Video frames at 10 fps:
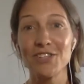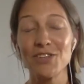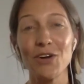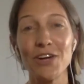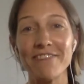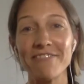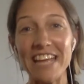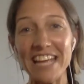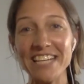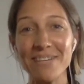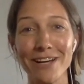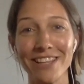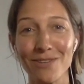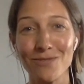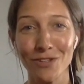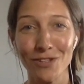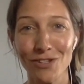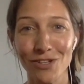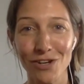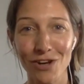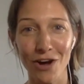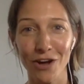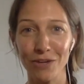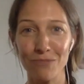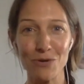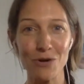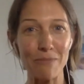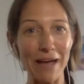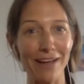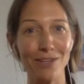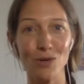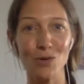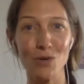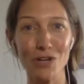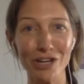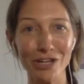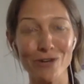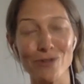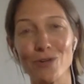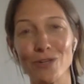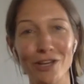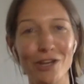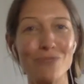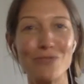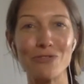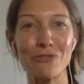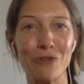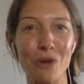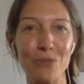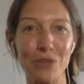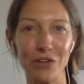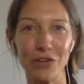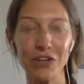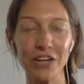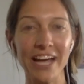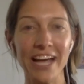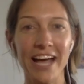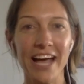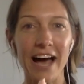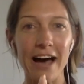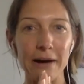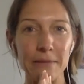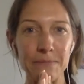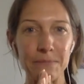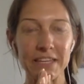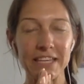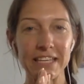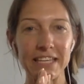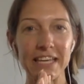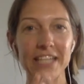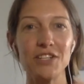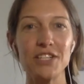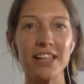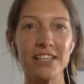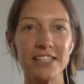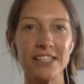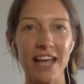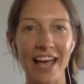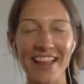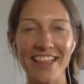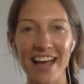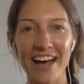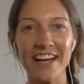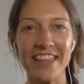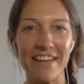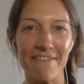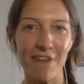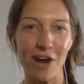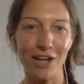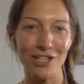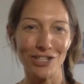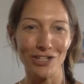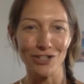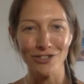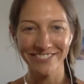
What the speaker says: so for anyone that wants to know more about your work or learn more from you, can you tell us how can they find you?